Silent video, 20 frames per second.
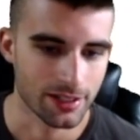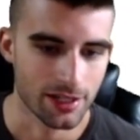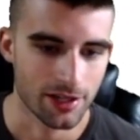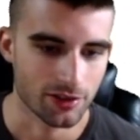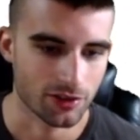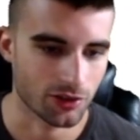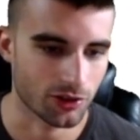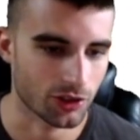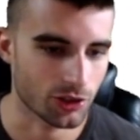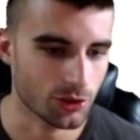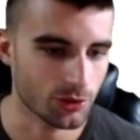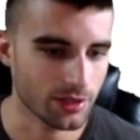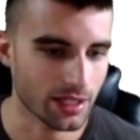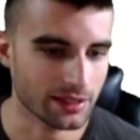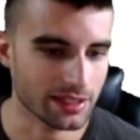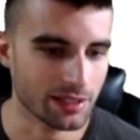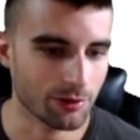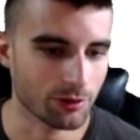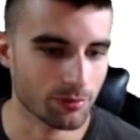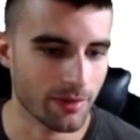So they're doing that
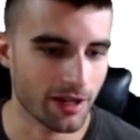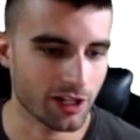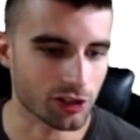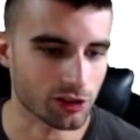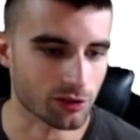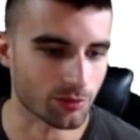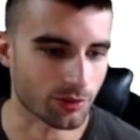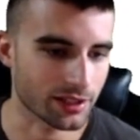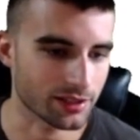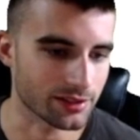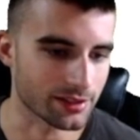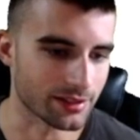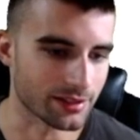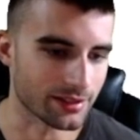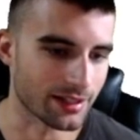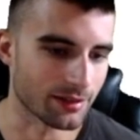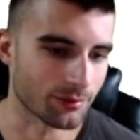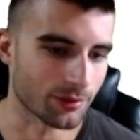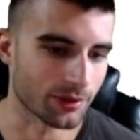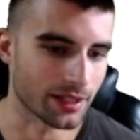thing with Michael Brantley
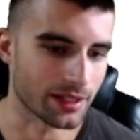again where